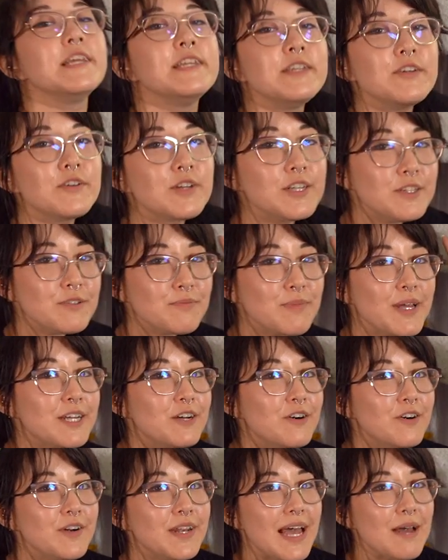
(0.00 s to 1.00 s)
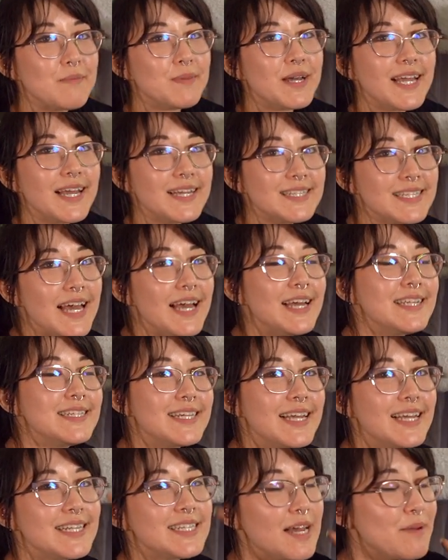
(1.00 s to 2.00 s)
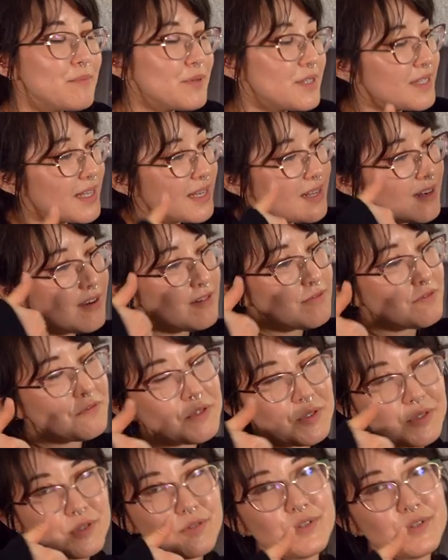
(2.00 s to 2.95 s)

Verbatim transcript: And you can use my code MIN10 to get 10% off of your